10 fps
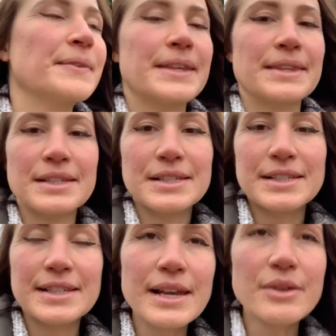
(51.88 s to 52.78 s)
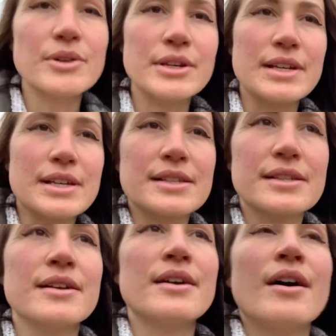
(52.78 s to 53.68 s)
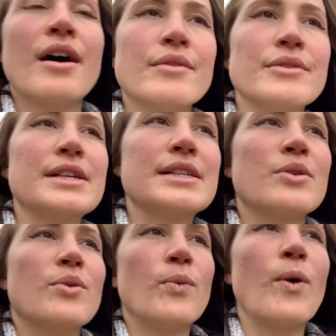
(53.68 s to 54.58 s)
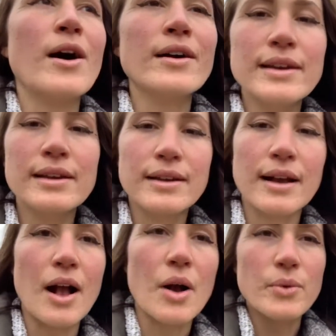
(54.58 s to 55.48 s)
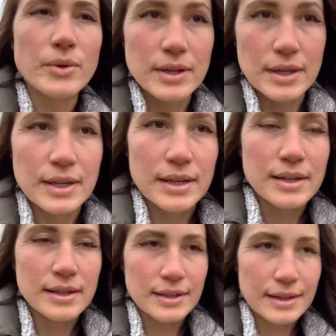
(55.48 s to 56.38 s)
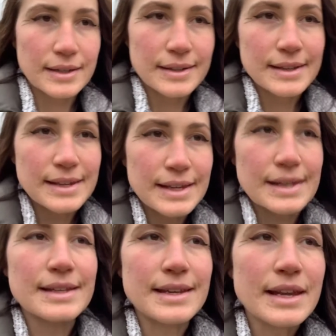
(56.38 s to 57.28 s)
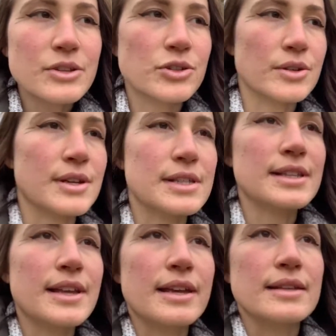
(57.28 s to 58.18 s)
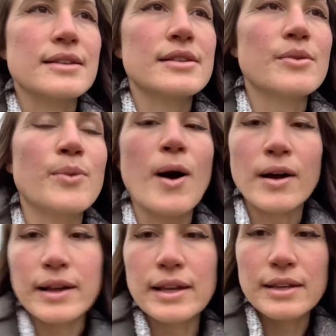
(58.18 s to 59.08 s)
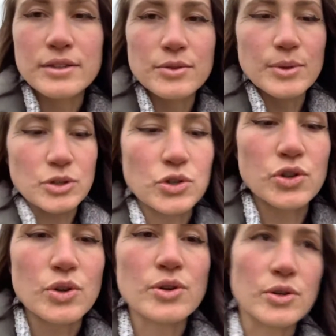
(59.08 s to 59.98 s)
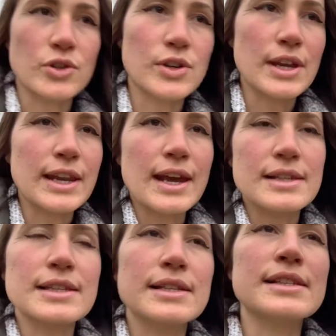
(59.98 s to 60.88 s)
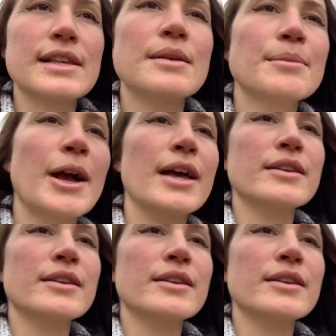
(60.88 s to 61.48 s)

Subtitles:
sacredness of this. Walking out in nature is like walking into a church. It has the same kind